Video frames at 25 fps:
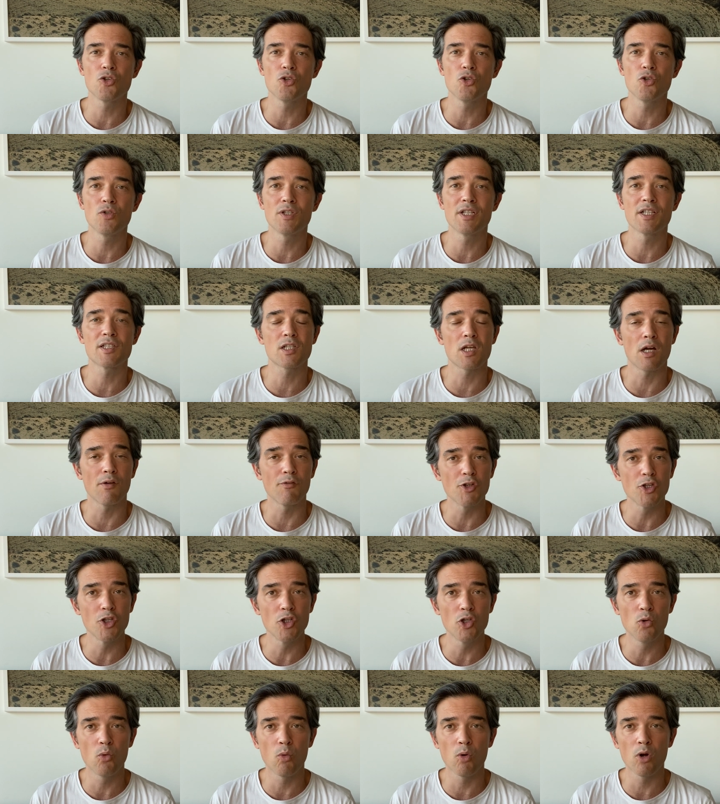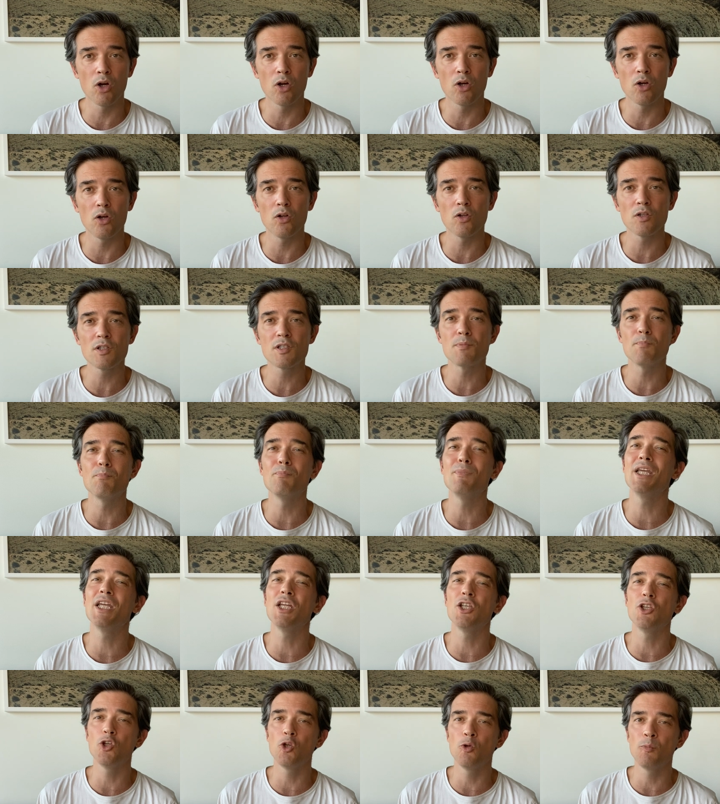to discover new worlds,
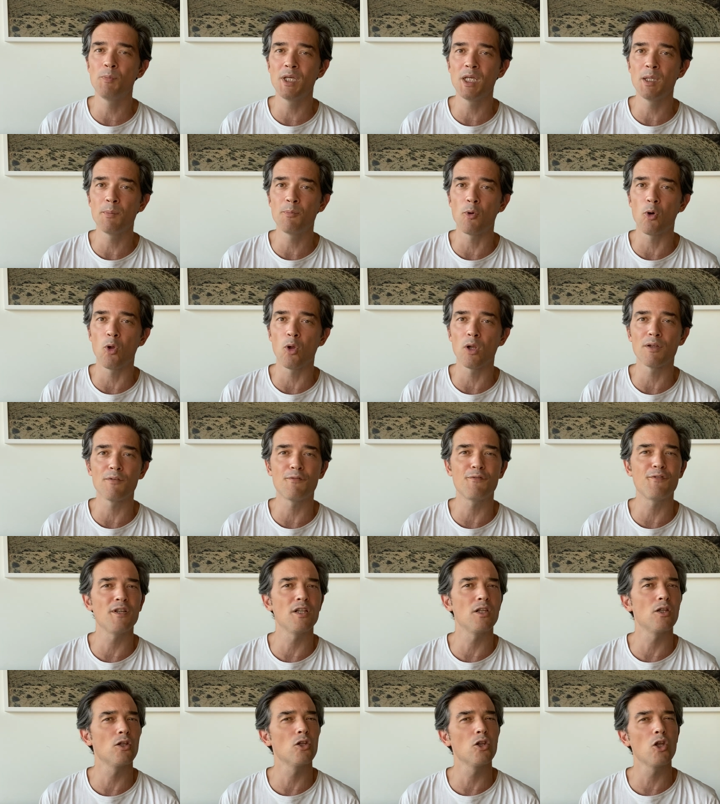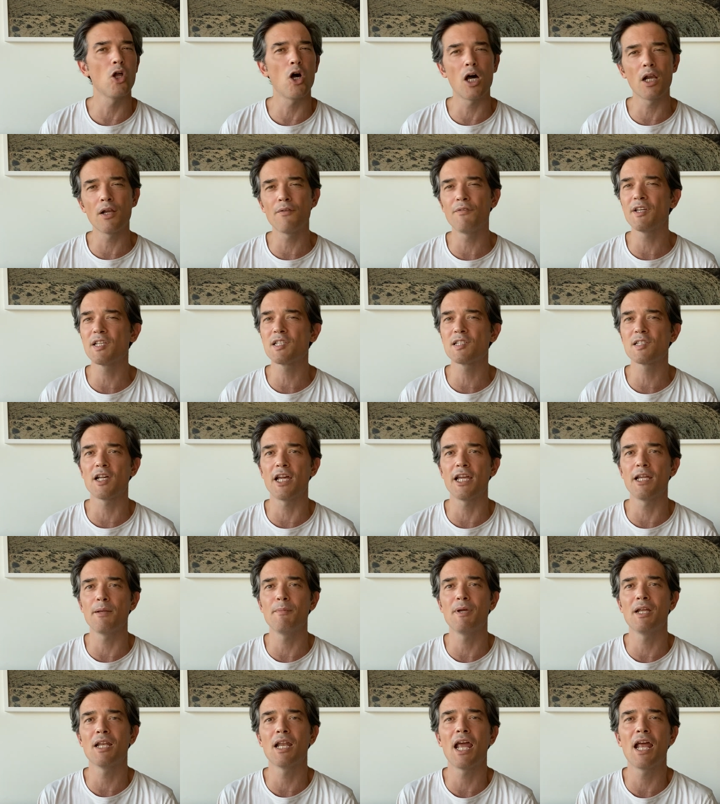meet new people, and feel a lot of
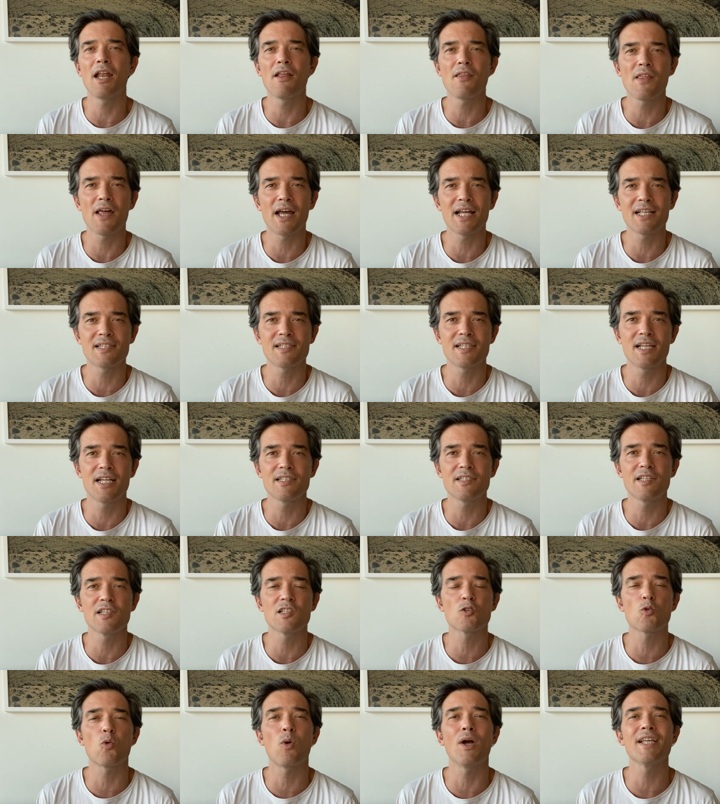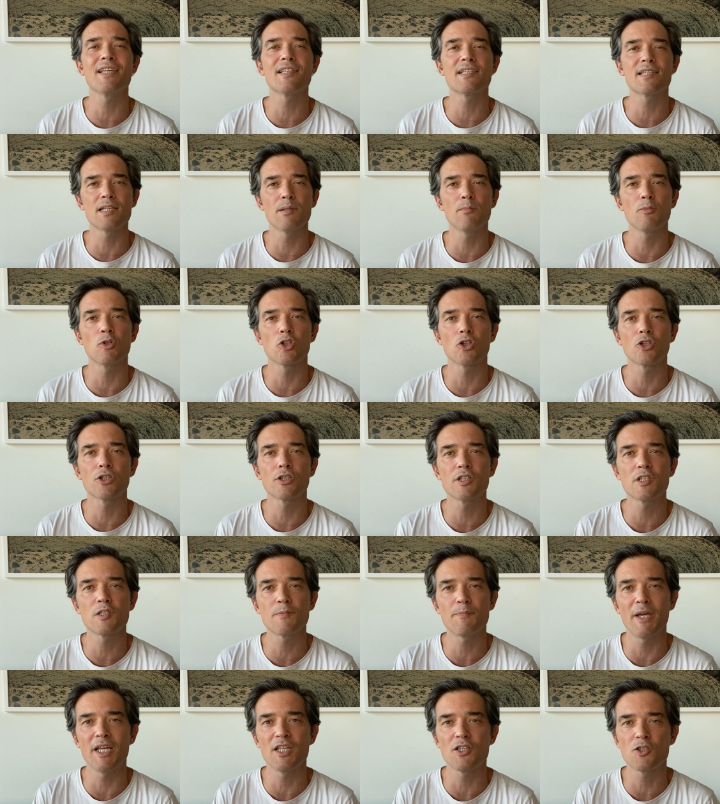excitement, and in that sense, it's quite similar to
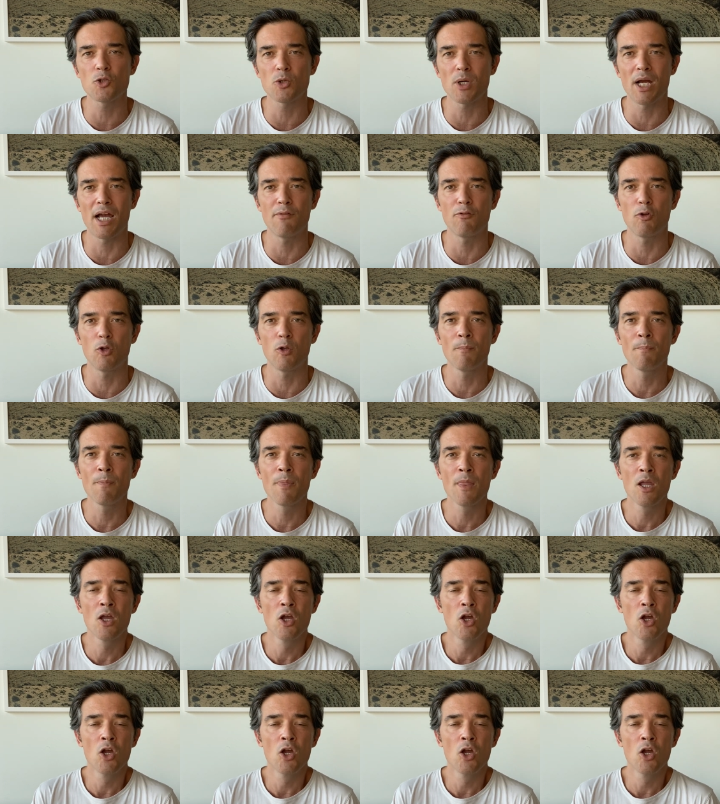space travel.